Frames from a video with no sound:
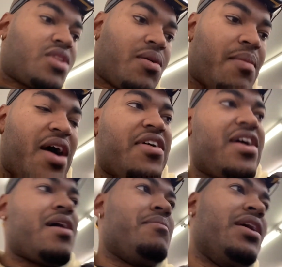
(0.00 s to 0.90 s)
by
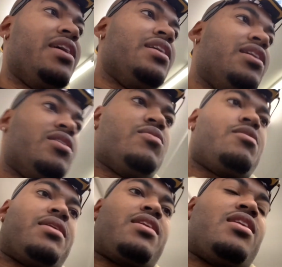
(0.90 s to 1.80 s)
that, I mean uh, one
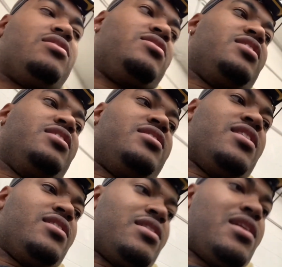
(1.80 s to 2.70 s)
of my guys is
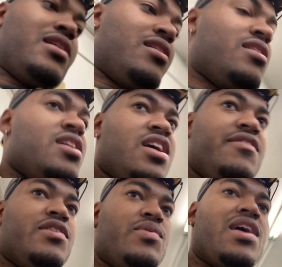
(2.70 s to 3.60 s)
detailing now. Uh,
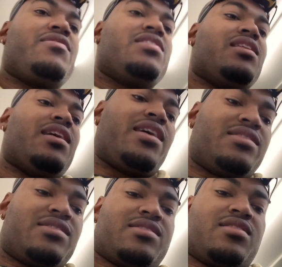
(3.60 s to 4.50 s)
even though we have good
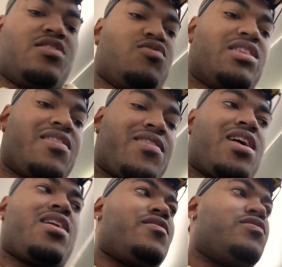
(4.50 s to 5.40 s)
lights, you can never
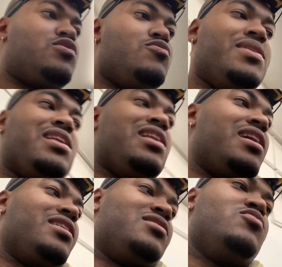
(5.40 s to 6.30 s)
have too many
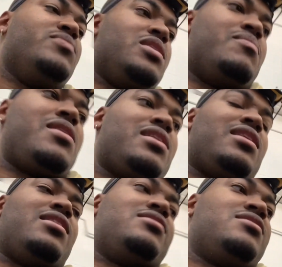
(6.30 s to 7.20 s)
lights, too many bright
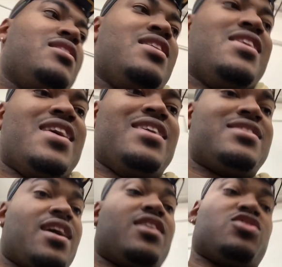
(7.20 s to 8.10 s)
lights
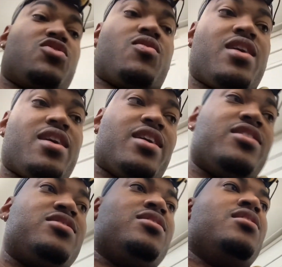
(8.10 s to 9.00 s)
inside your
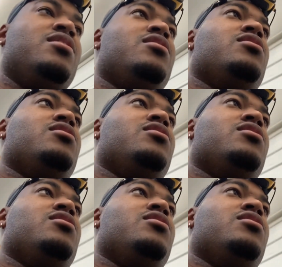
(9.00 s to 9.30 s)
garage, you